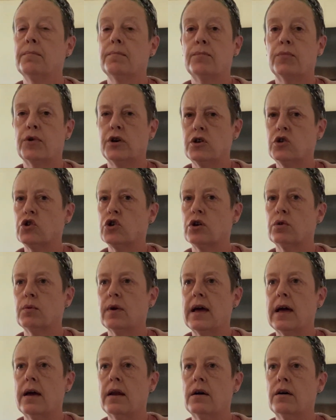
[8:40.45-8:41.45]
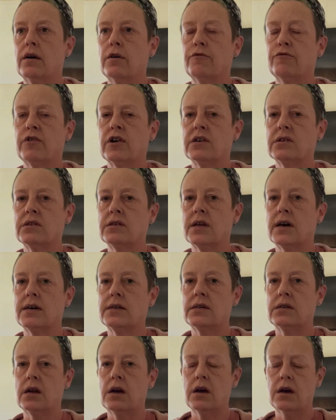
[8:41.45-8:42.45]
pretty sure we had a frost
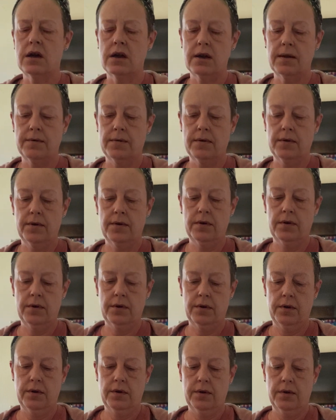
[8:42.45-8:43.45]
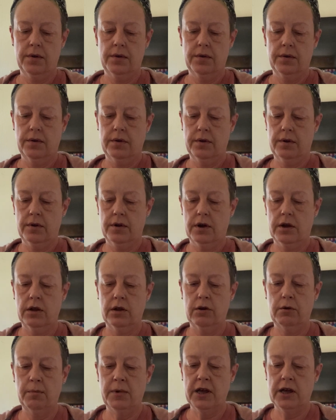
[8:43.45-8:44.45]
last night, a
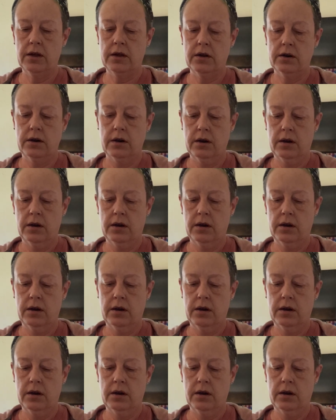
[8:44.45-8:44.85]
little bit.